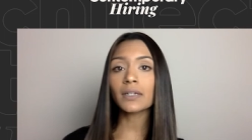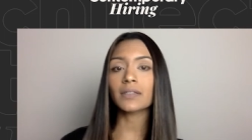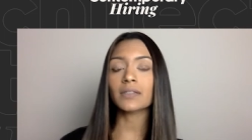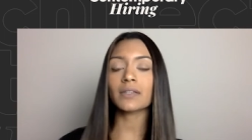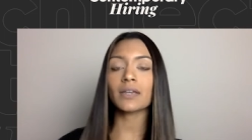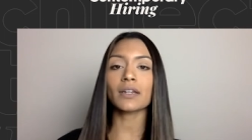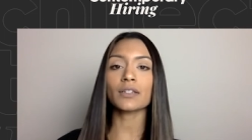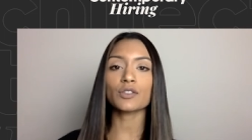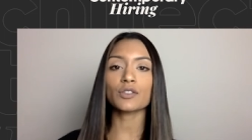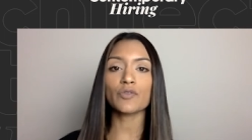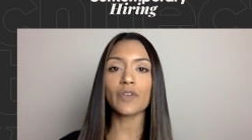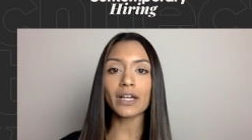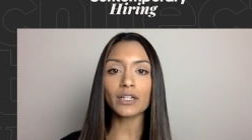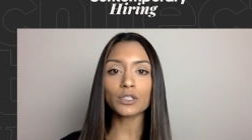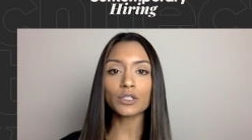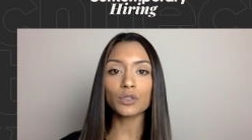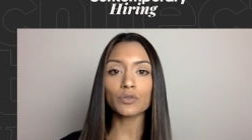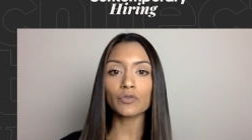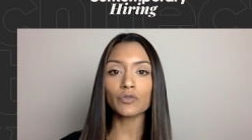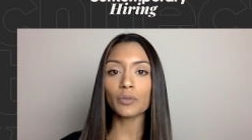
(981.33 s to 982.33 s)
and
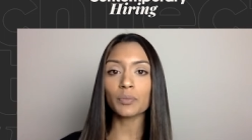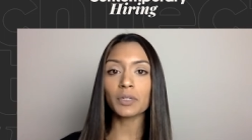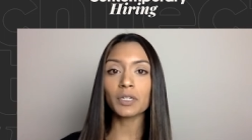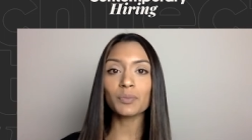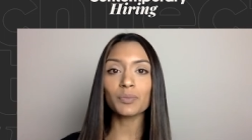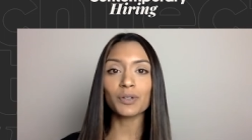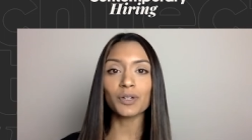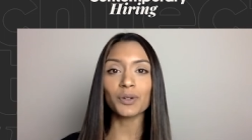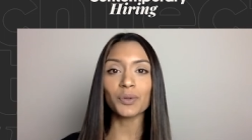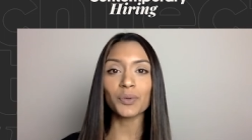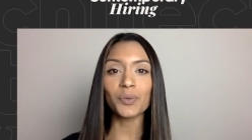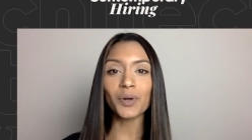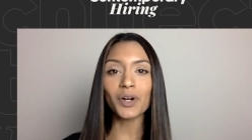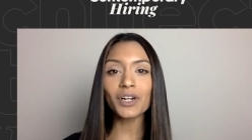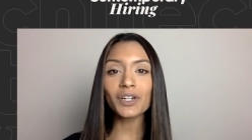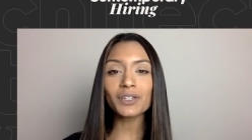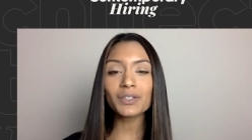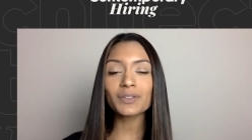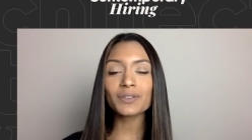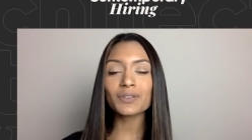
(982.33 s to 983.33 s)
satisfaction for people at
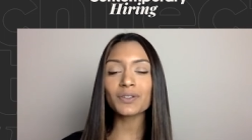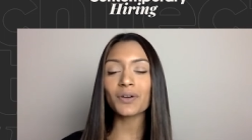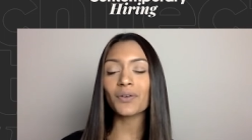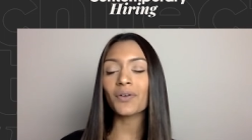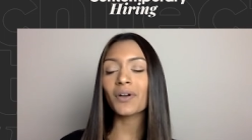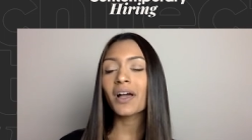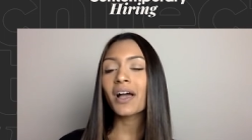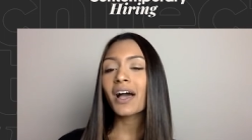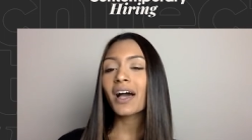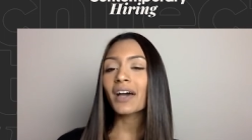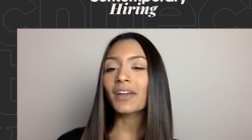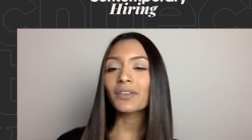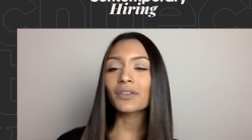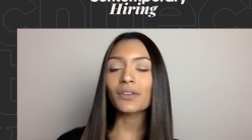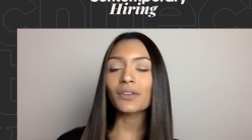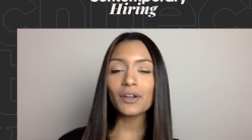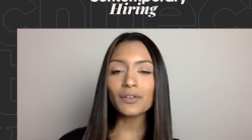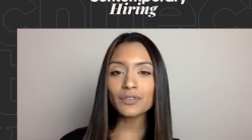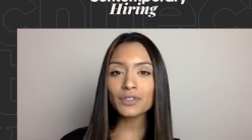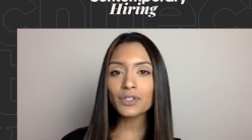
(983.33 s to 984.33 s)
work. So I'd
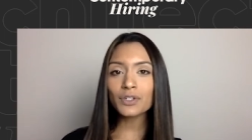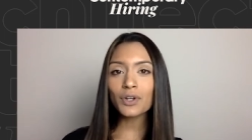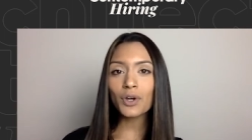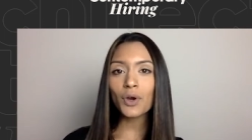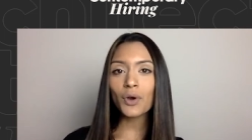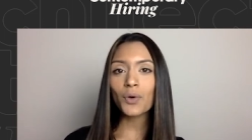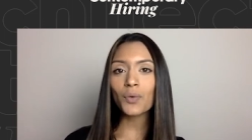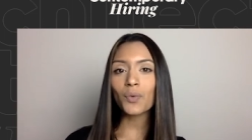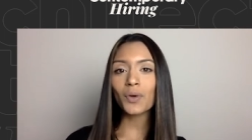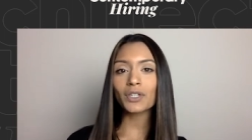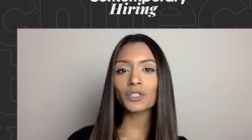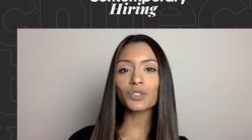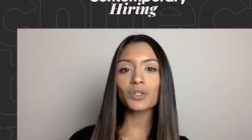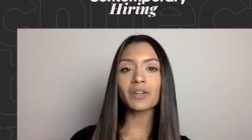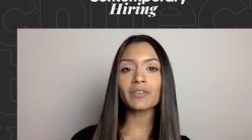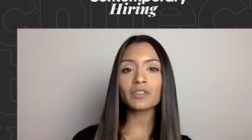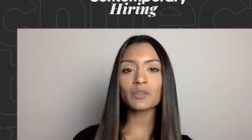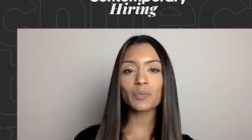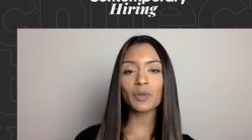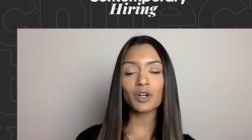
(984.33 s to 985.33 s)
love to know what
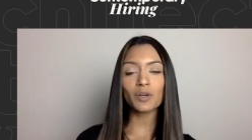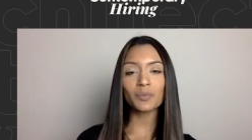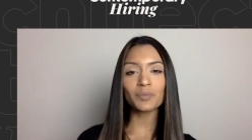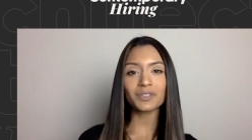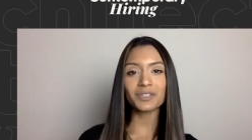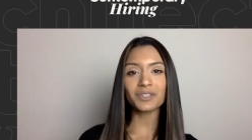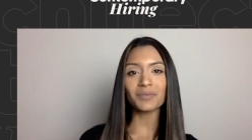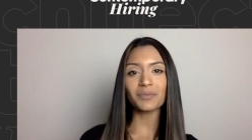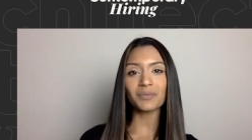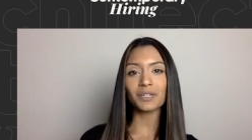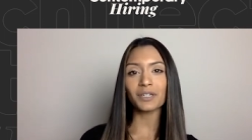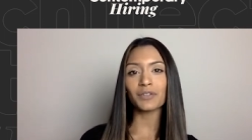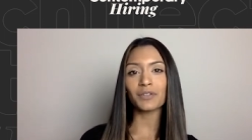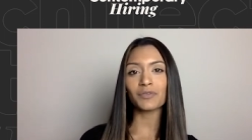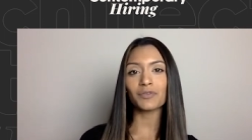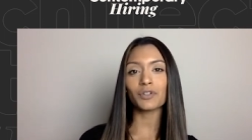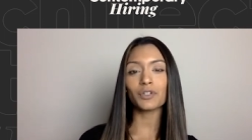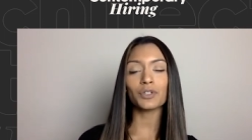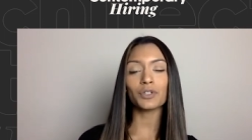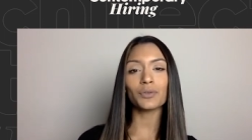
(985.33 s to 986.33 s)
drives purpose and meaning
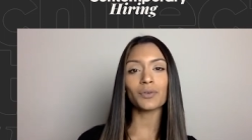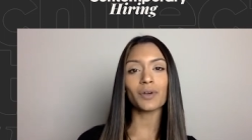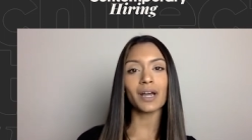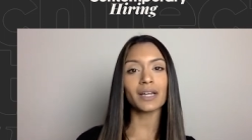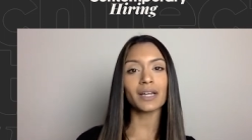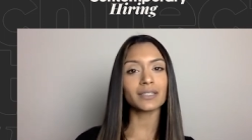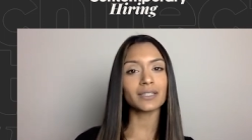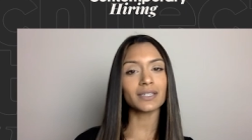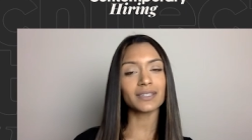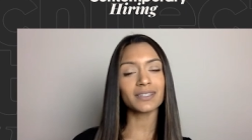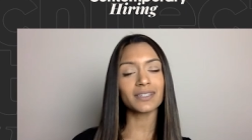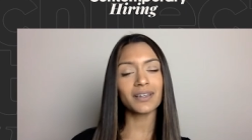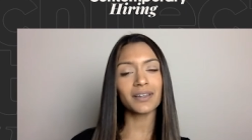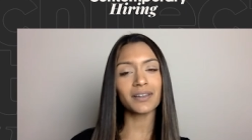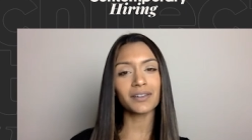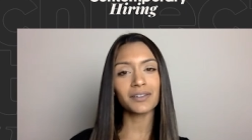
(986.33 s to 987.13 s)
for you at DISA.